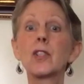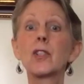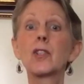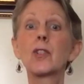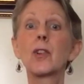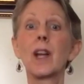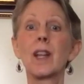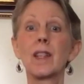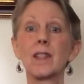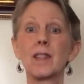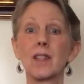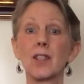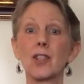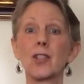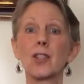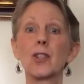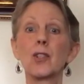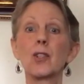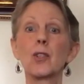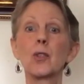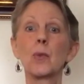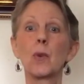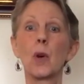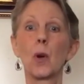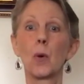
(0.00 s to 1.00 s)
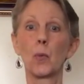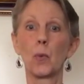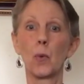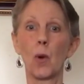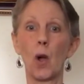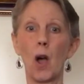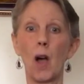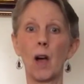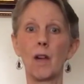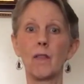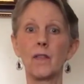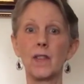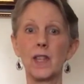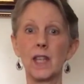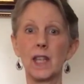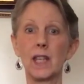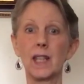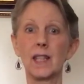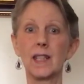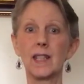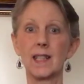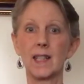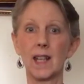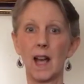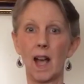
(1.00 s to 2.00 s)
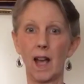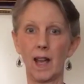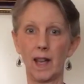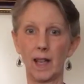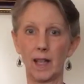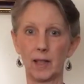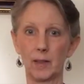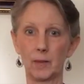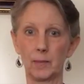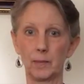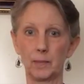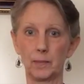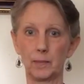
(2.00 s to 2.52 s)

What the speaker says: to transition to a raw vegan diet.